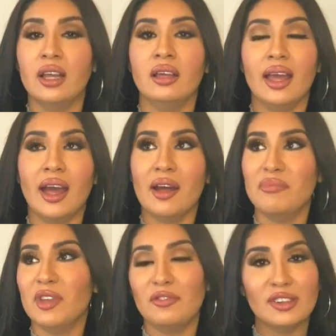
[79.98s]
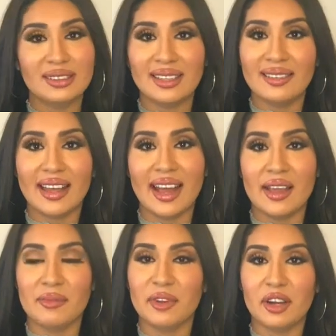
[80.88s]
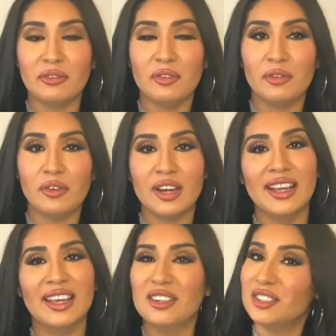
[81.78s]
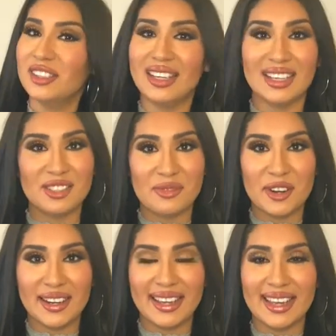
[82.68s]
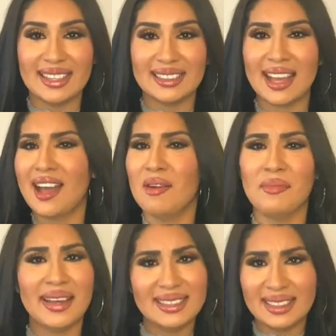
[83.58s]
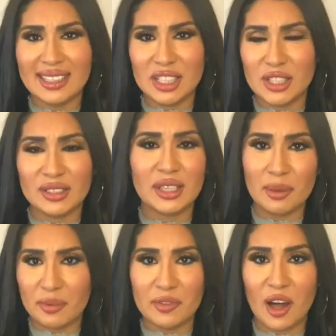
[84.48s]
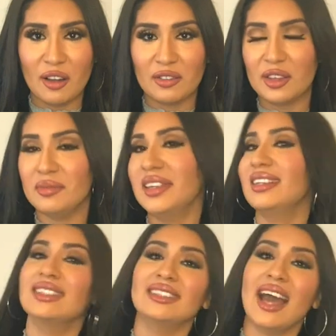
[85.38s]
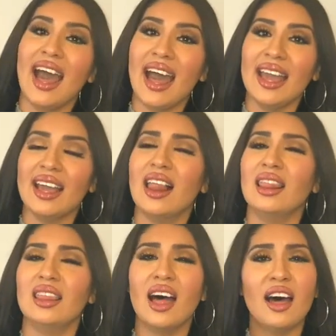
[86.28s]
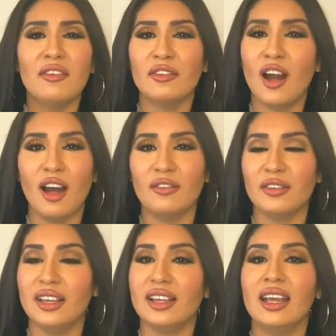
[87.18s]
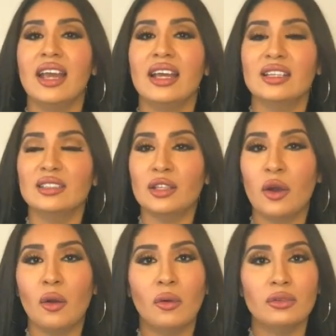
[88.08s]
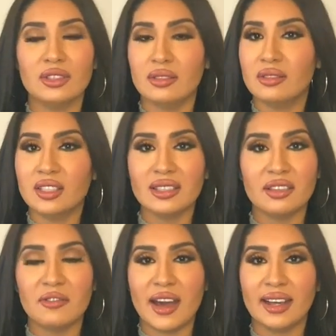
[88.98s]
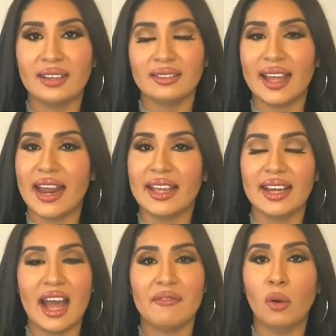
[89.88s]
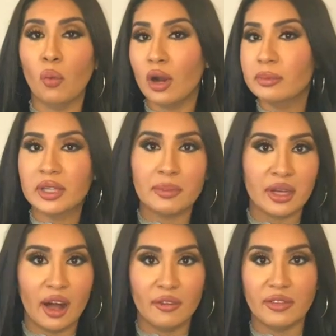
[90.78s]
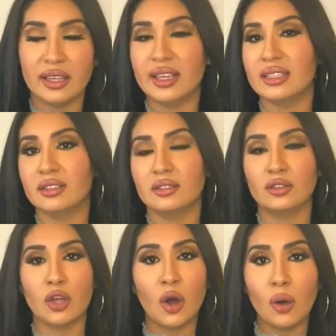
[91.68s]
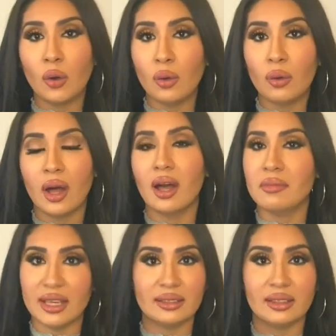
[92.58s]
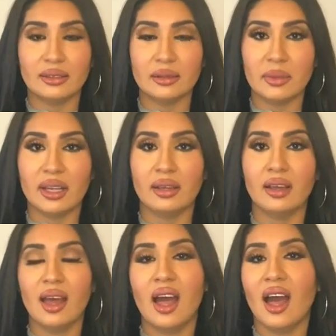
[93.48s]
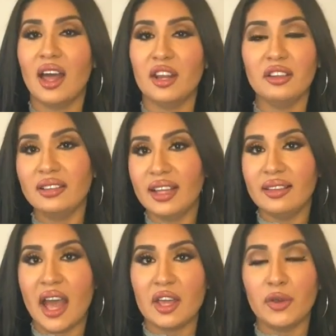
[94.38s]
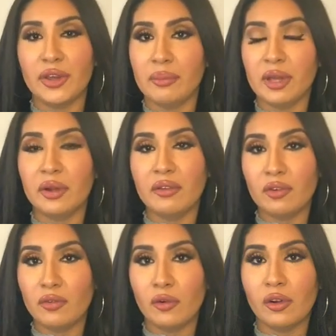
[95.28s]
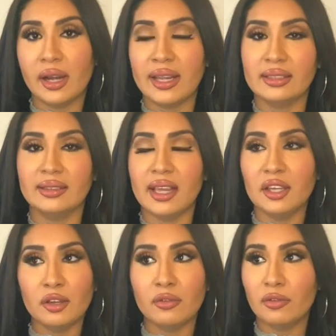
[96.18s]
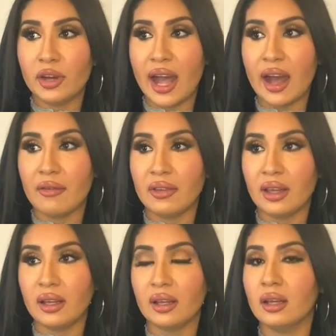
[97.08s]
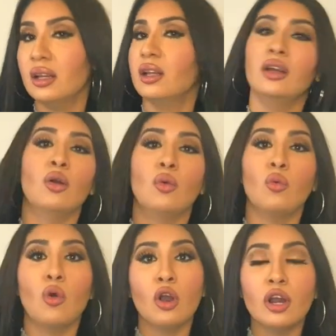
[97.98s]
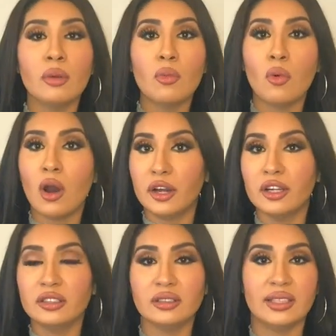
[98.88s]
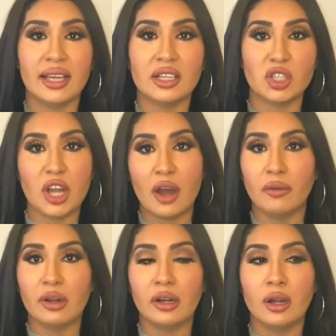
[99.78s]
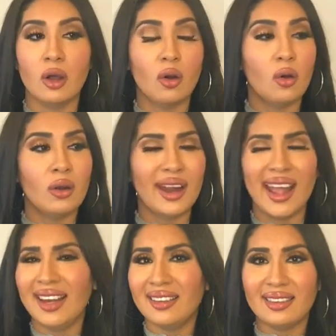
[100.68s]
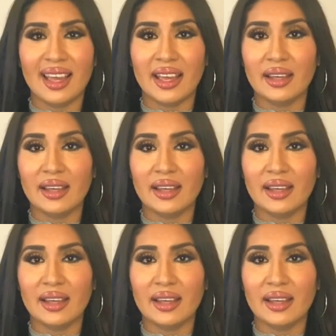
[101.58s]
The first thing that I am grateful for usually each morning is my delicious cup of coffee, because I love coffee. So just the fact that I can have a warm cup of coffee is so amazing to me. Another thing that you can be grateful for is thank you for having warm water to take a shower, or anything.